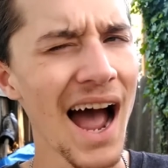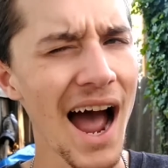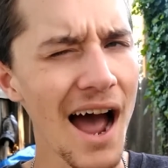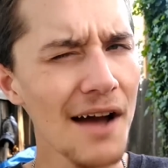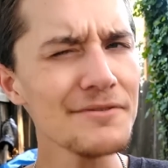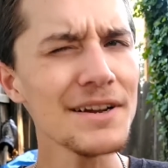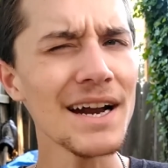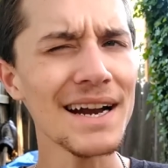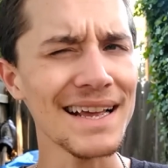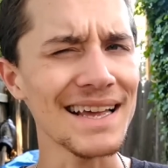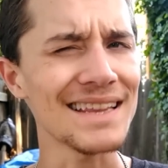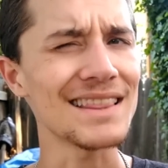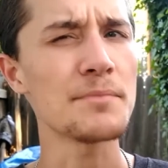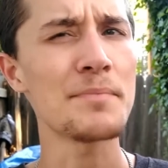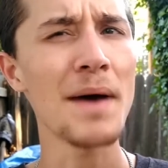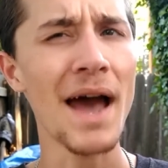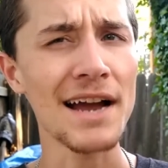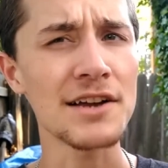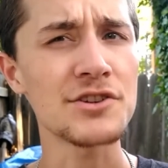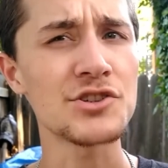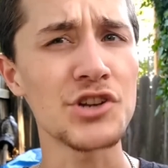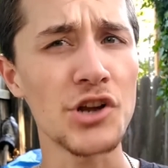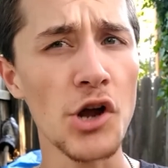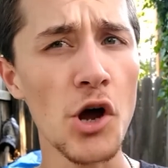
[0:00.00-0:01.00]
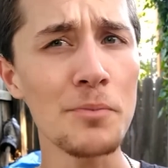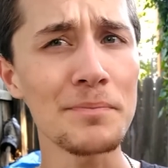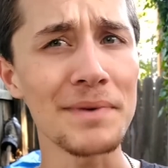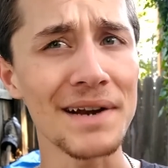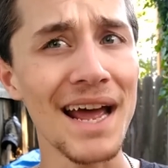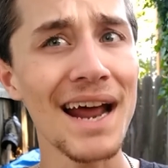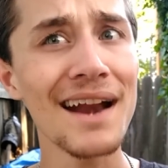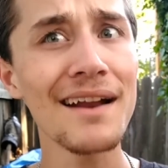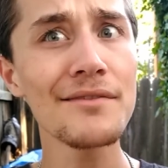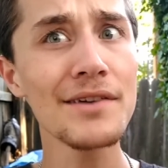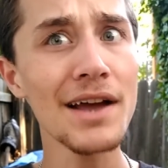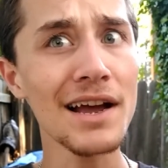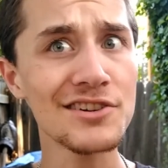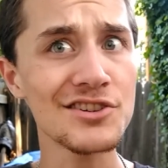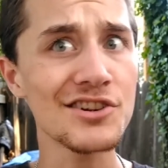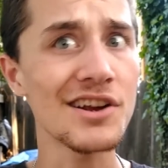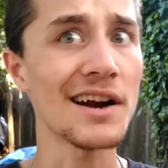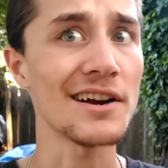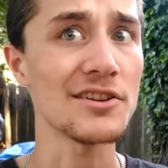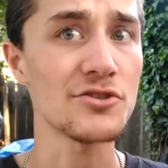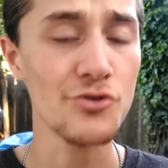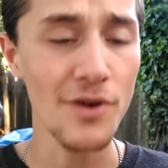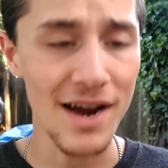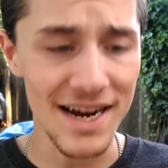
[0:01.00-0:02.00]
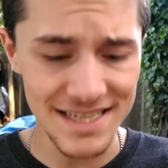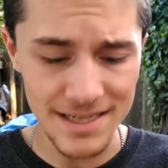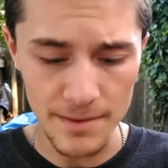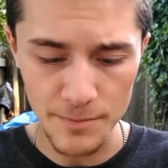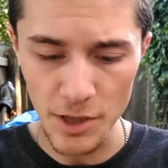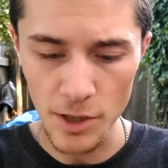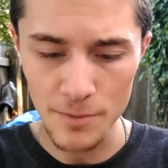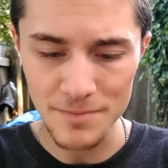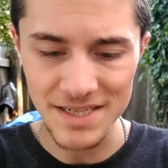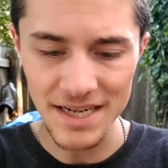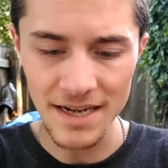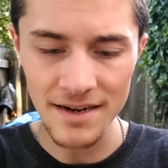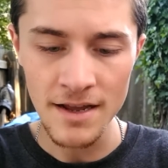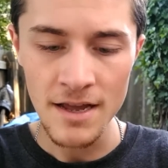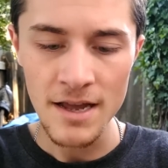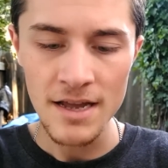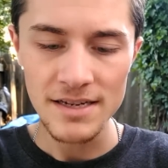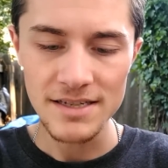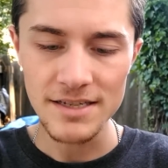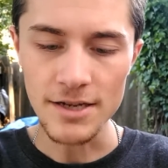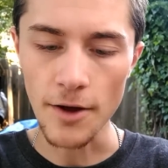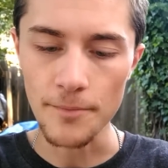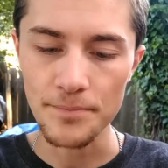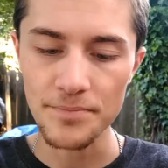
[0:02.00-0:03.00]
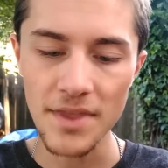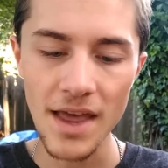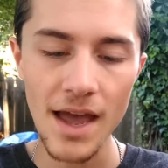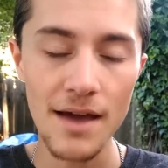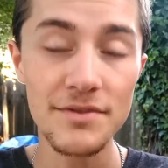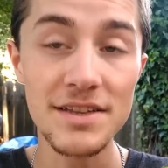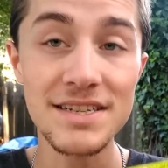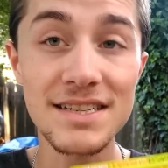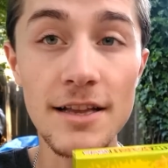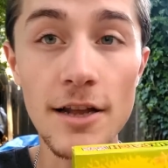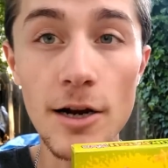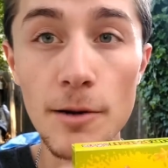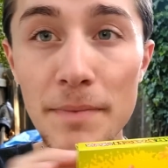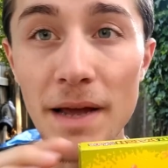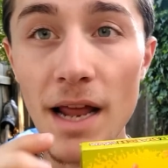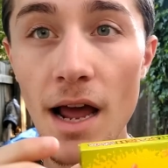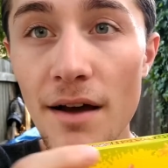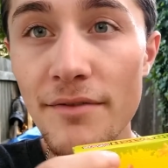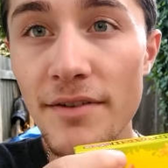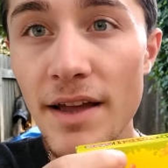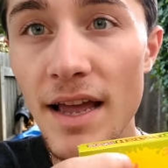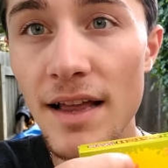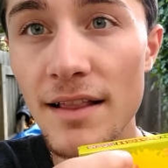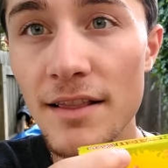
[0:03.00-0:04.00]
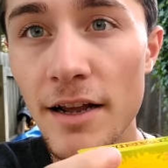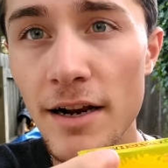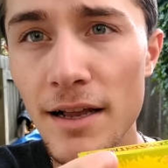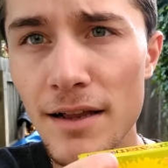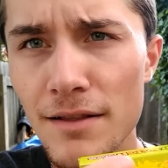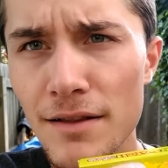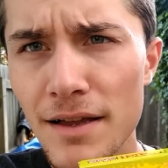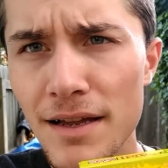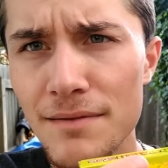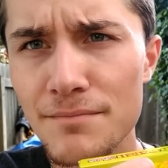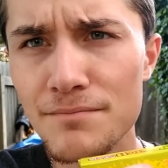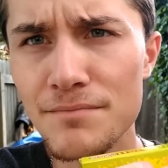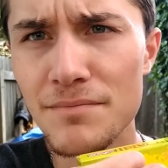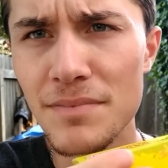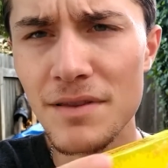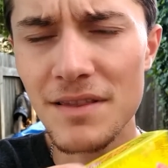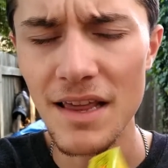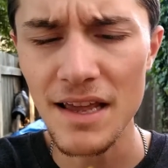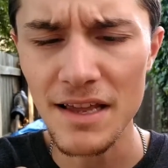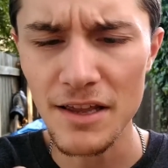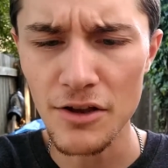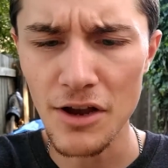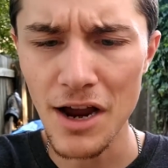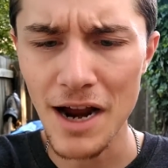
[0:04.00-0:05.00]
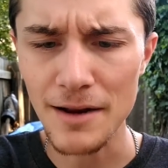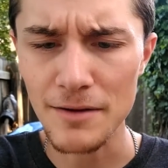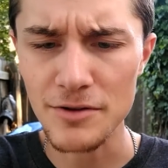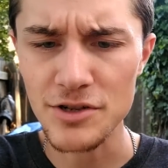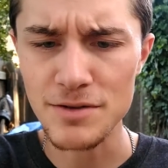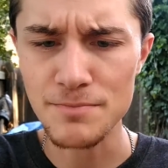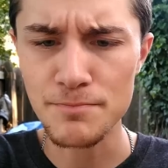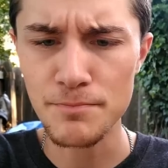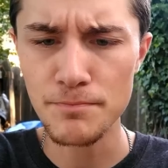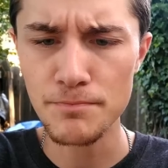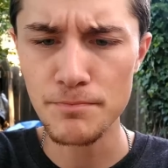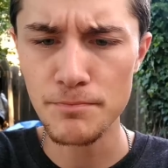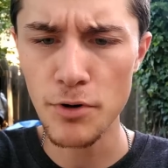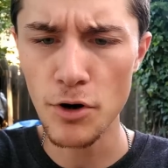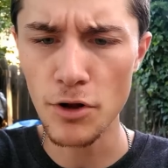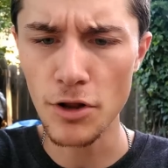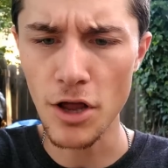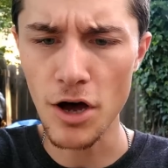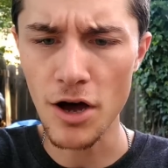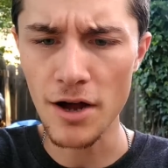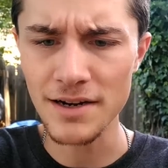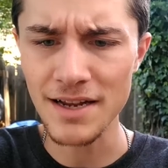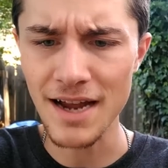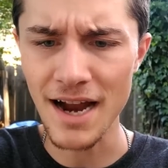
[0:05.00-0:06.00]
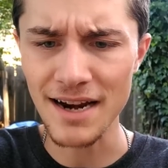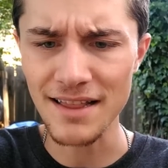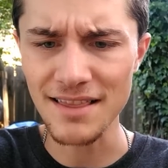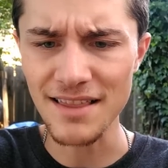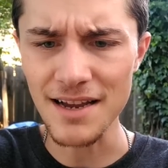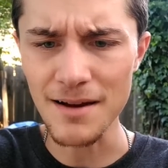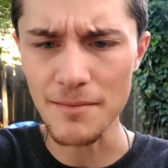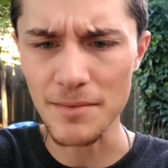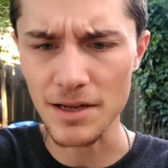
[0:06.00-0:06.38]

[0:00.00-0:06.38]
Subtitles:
I've got to get the packaging open, and I've actually got to try some, you know what I'm saying? So, they have this little bit of a little like, thing you got to just pull on kind of thing.